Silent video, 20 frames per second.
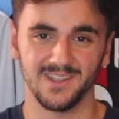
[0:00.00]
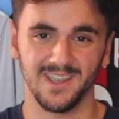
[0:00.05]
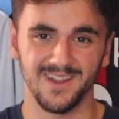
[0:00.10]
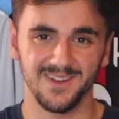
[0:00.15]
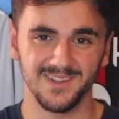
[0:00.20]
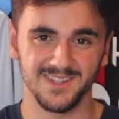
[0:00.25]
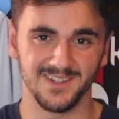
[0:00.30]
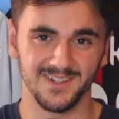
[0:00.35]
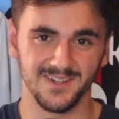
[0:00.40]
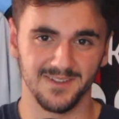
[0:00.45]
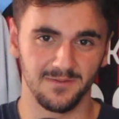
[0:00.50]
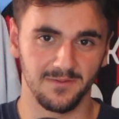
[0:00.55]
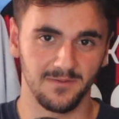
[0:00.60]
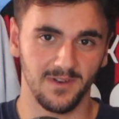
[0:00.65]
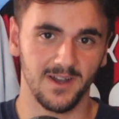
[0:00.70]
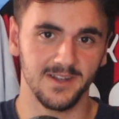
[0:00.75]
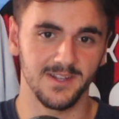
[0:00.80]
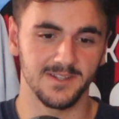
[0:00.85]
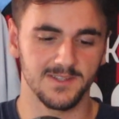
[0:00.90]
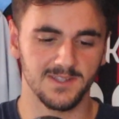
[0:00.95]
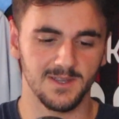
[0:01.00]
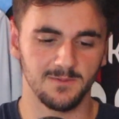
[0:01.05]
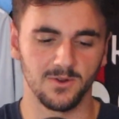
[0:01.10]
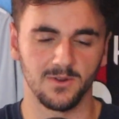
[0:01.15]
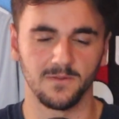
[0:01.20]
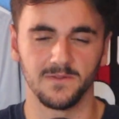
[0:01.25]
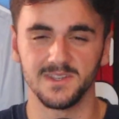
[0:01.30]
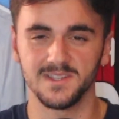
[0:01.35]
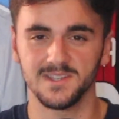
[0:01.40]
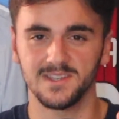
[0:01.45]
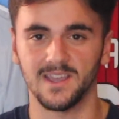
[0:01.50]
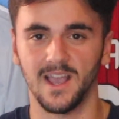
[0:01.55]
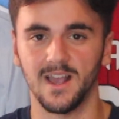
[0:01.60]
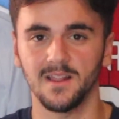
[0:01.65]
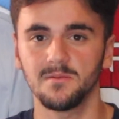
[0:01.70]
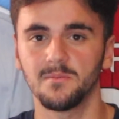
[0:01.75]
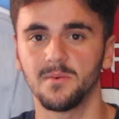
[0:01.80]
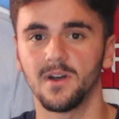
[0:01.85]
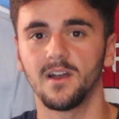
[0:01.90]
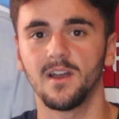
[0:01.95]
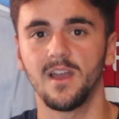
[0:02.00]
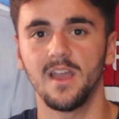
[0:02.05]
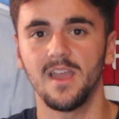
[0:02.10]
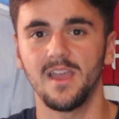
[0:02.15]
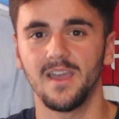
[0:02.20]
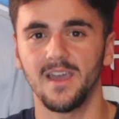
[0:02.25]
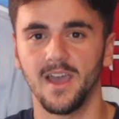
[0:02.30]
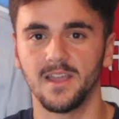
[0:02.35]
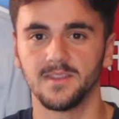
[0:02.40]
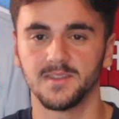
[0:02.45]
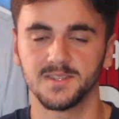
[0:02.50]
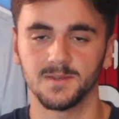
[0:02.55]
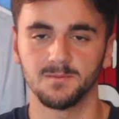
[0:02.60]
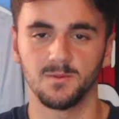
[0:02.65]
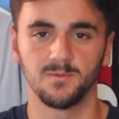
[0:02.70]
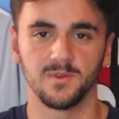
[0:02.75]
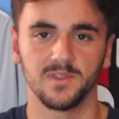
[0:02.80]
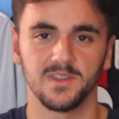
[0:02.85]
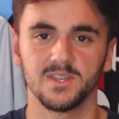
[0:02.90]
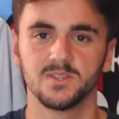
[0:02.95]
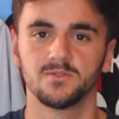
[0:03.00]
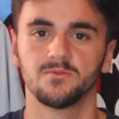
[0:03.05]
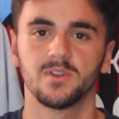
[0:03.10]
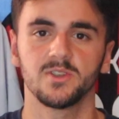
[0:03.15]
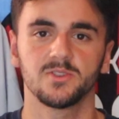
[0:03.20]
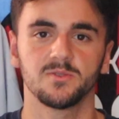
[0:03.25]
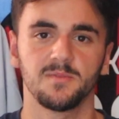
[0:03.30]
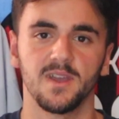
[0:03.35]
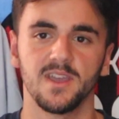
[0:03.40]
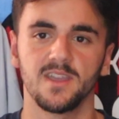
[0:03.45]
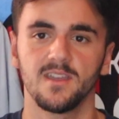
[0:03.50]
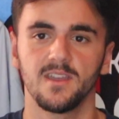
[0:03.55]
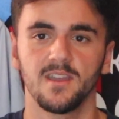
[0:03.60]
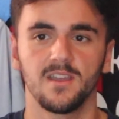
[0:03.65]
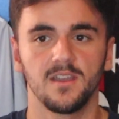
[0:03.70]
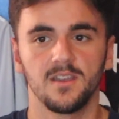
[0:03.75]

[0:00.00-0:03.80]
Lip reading: Edison Cavani and someone of his caliber and someone with his resume,